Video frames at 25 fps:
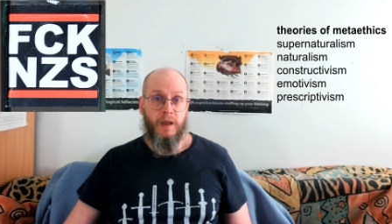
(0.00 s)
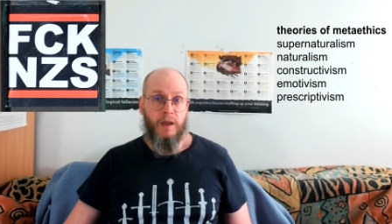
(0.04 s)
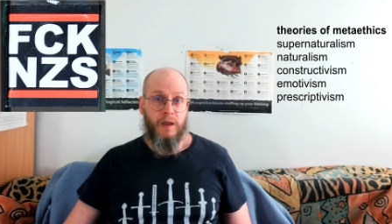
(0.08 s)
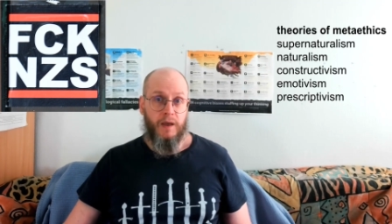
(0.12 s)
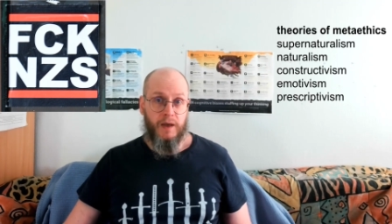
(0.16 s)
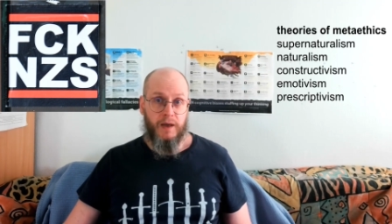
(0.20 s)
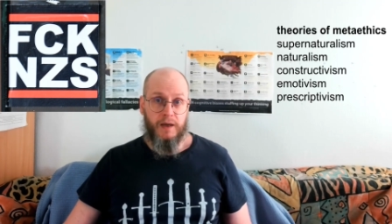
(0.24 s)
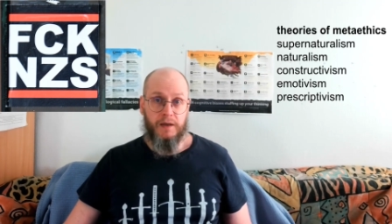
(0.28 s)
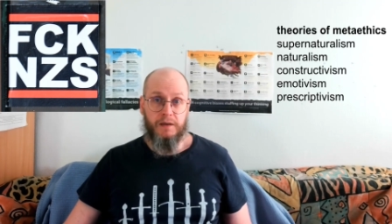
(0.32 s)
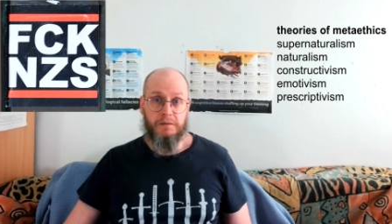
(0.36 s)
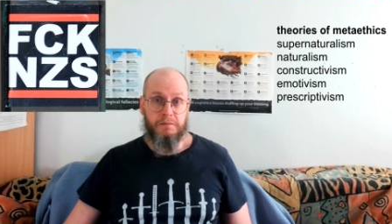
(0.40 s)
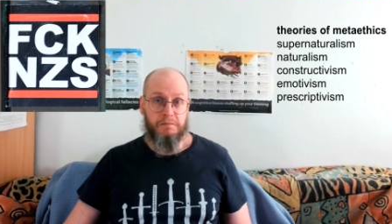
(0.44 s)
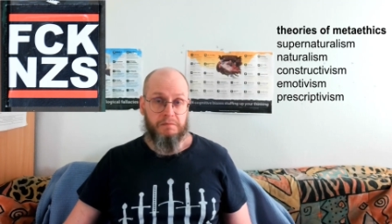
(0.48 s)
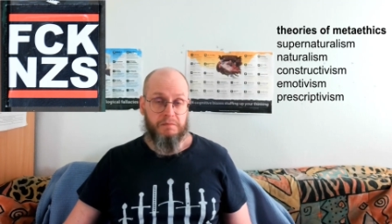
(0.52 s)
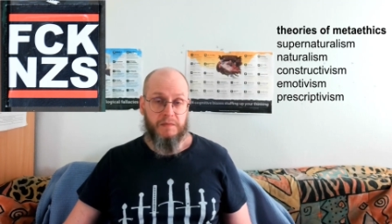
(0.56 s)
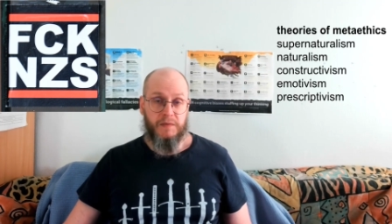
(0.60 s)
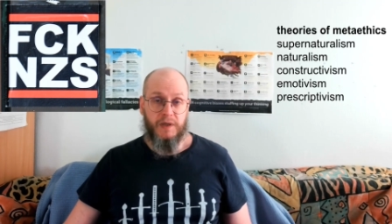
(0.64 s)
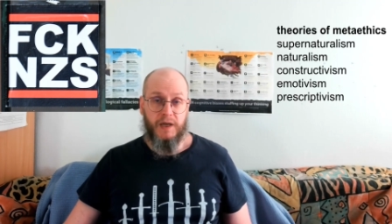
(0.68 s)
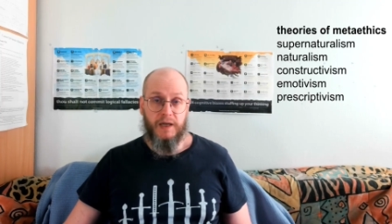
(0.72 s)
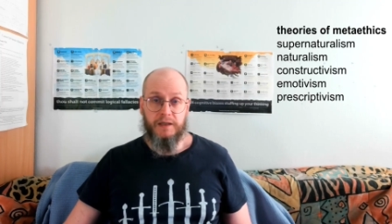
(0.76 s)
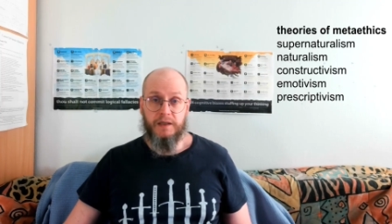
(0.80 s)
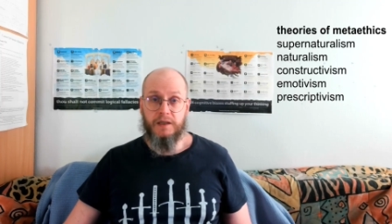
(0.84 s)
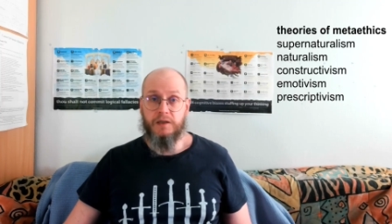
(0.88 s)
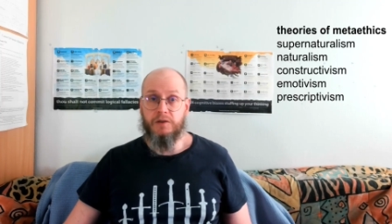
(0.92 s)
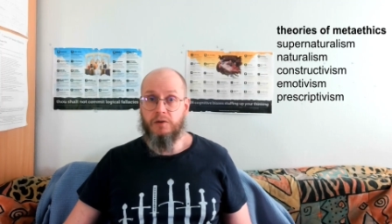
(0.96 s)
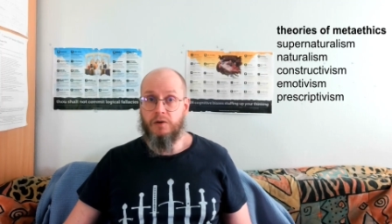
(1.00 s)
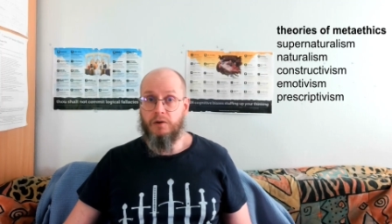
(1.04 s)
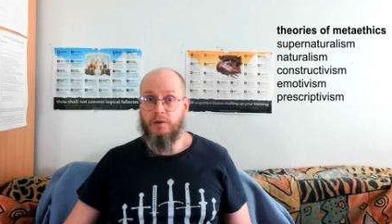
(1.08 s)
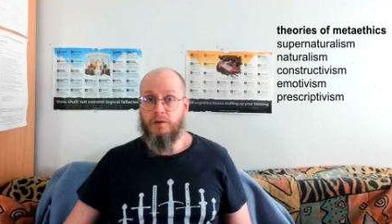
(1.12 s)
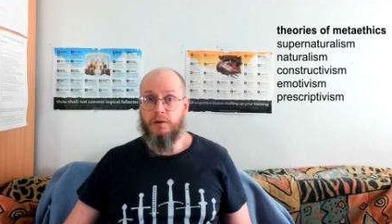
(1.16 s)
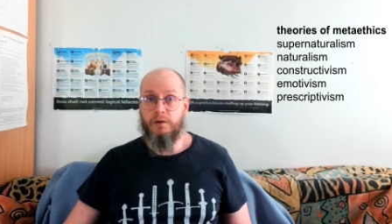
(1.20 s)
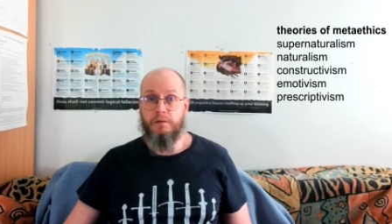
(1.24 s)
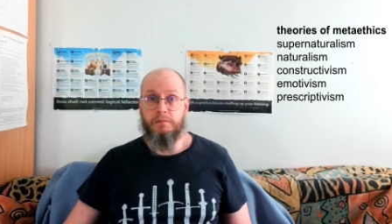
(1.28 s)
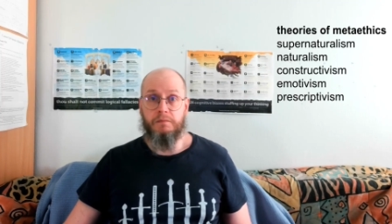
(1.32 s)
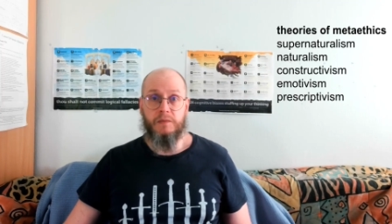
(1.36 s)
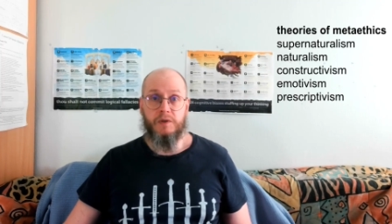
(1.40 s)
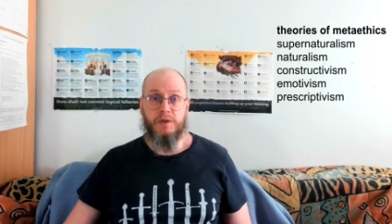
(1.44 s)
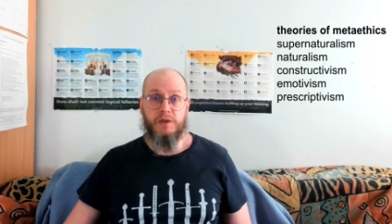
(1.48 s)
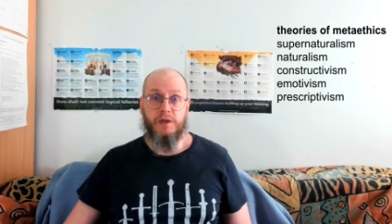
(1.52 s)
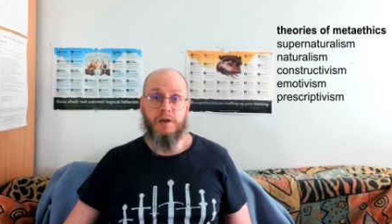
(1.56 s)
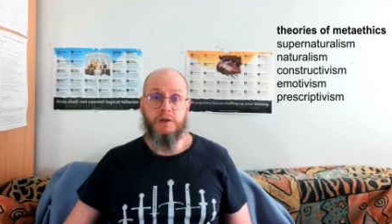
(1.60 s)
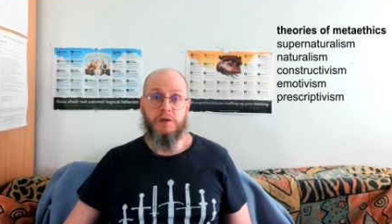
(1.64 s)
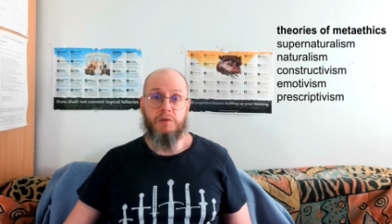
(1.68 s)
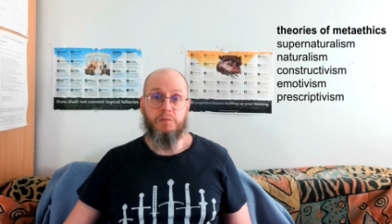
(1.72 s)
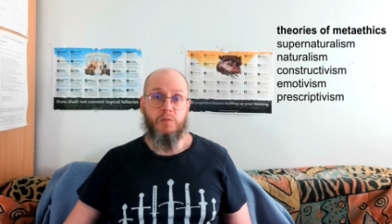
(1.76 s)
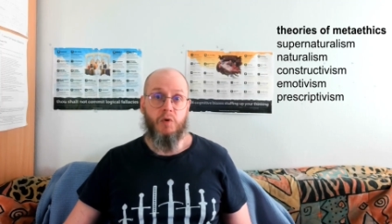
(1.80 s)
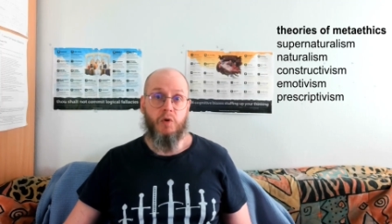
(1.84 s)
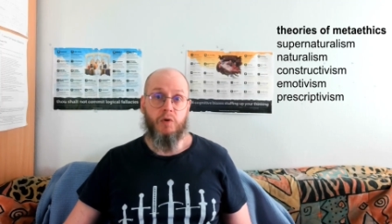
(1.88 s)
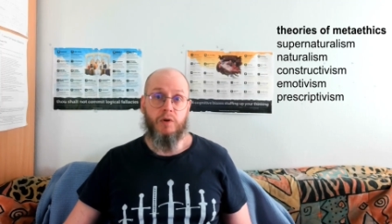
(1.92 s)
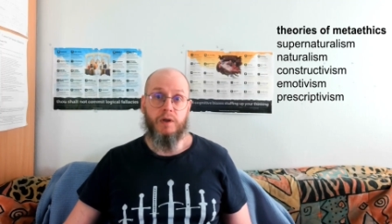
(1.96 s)
and that is all such
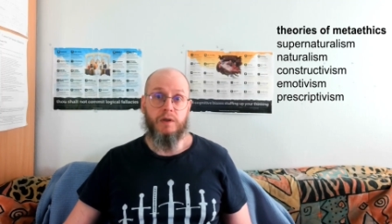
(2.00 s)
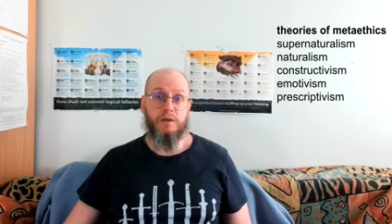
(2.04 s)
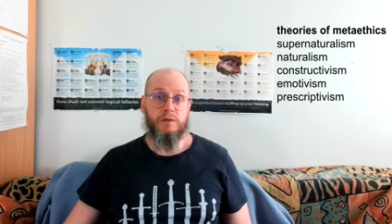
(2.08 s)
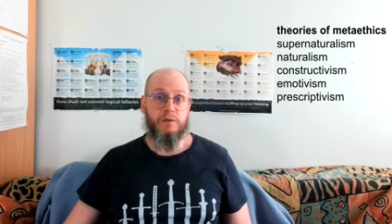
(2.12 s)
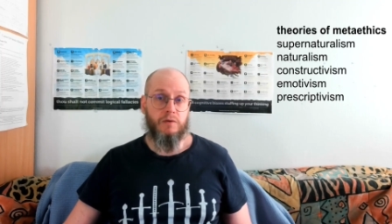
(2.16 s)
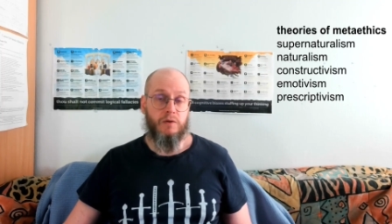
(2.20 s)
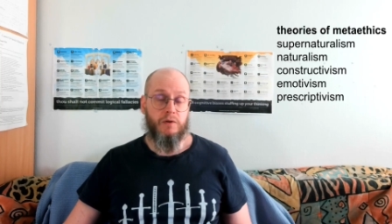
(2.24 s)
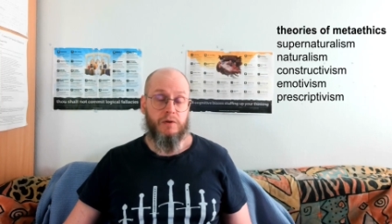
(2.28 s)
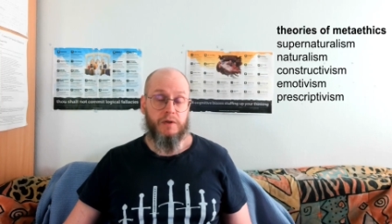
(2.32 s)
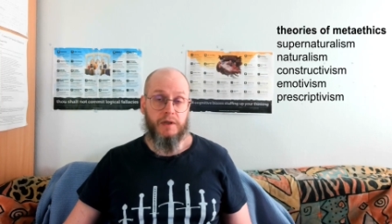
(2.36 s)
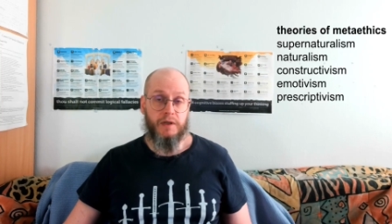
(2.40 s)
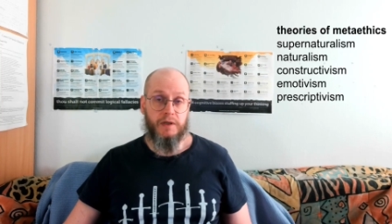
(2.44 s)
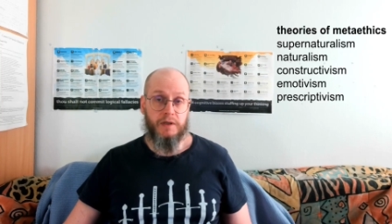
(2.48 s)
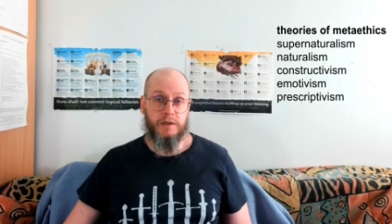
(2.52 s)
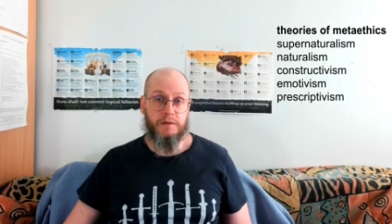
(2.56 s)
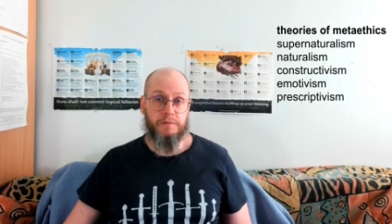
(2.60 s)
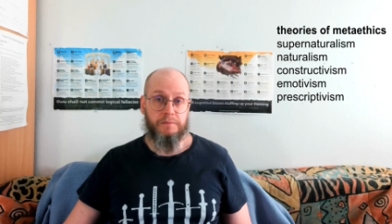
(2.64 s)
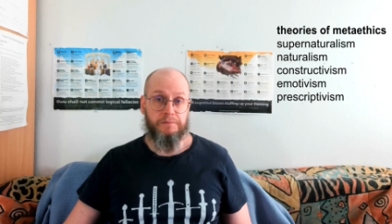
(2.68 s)
moral talk is.